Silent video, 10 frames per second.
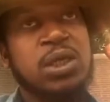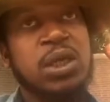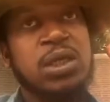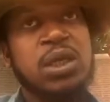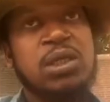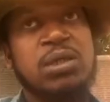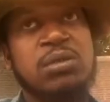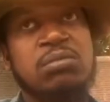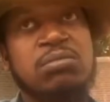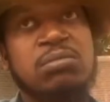And then
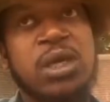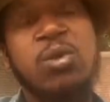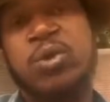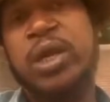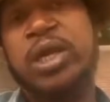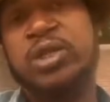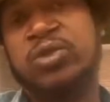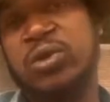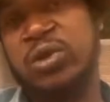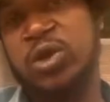that will
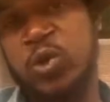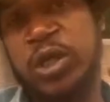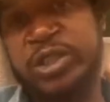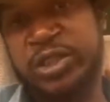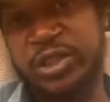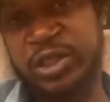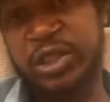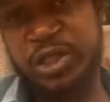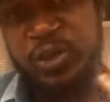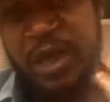answer all the questions that you